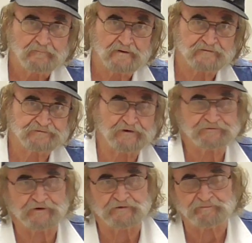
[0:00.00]
But a
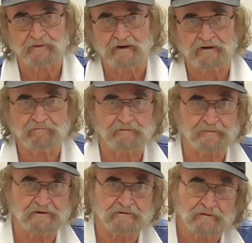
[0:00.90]
6-inch block would
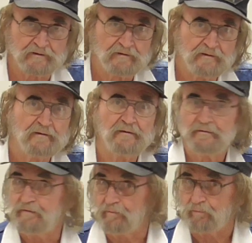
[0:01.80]
be
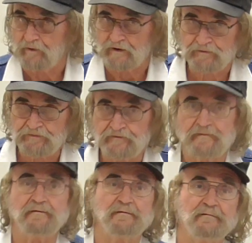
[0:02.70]
the width.
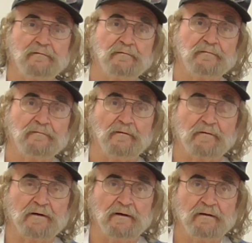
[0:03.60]

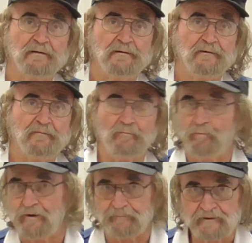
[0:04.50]
Okay,
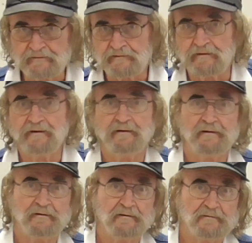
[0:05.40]
women,
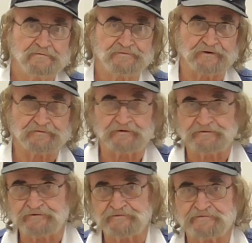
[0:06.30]
6
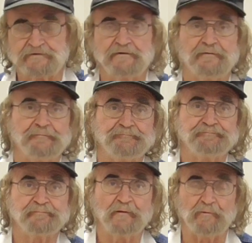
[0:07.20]
inches.
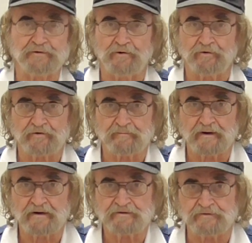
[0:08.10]
When you order a
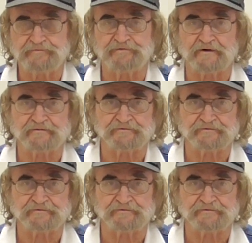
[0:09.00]
block, you'd say